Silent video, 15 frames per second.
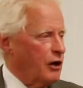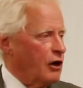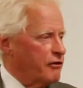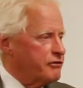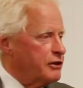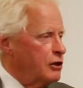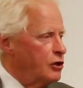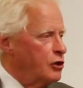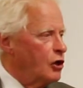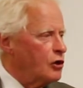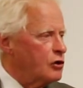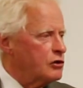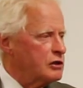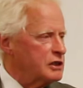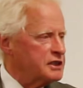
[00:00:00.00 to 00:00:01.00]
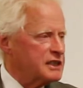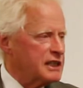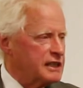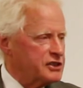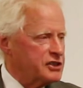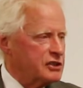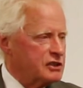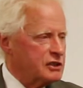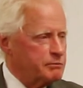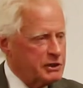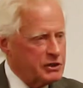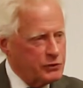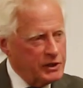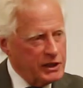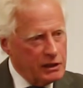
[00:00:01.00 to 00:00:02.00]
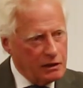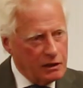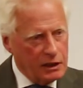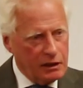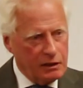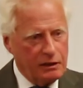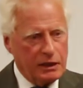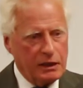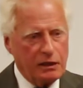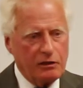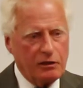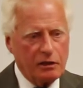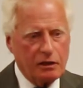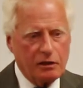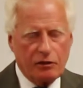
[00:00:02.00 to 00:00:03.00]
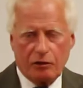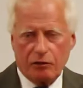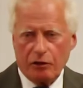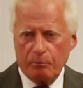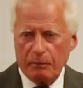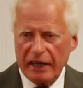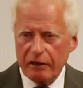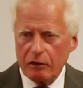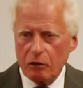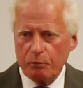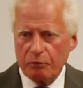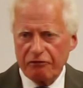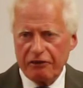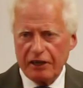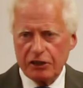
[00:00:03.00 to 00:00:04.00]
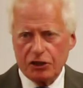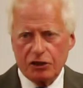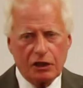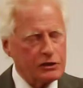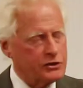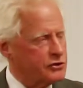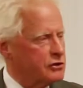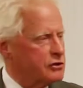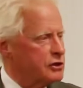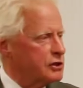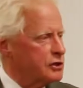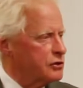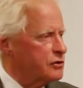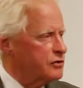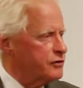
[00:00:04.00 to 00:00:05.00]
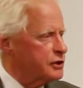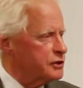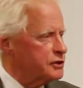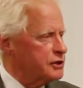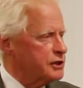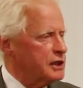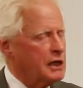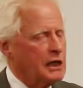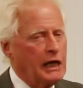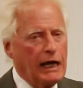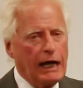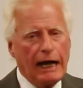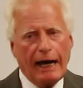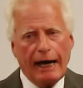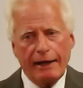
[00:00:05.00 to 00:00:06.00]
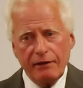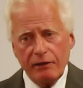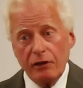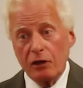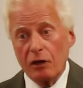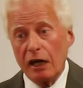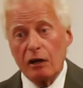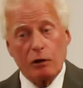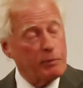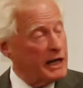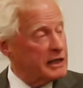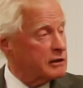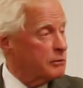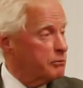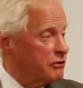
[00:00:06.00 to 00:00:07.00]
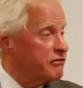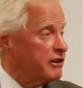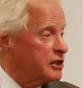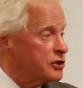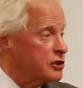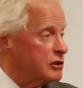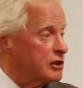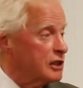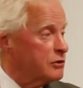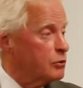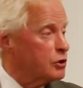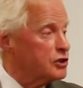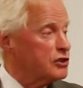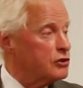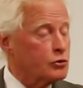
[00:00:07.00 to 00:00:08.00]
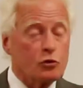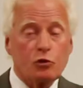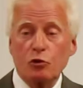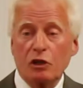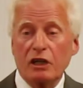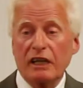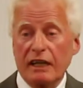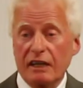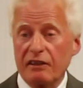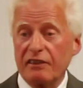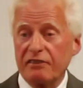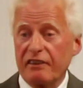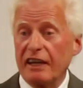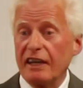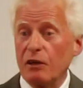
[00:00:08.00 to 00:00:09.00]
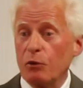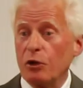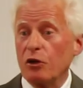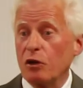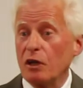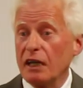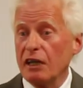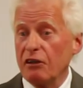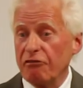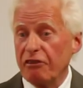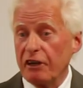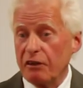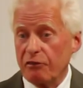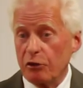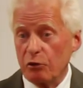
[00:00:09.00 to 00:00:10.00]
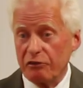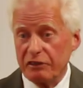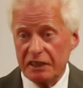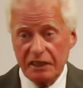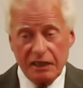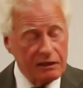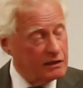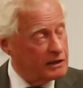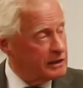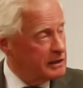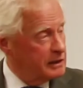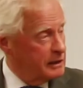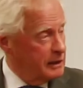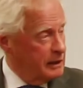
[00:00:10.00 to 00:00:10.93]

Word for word: after long discussions between the, the, the, the, the medical profession at Zurich University and the chiropractic profession. It wasn't all clear that they were in favor of it either.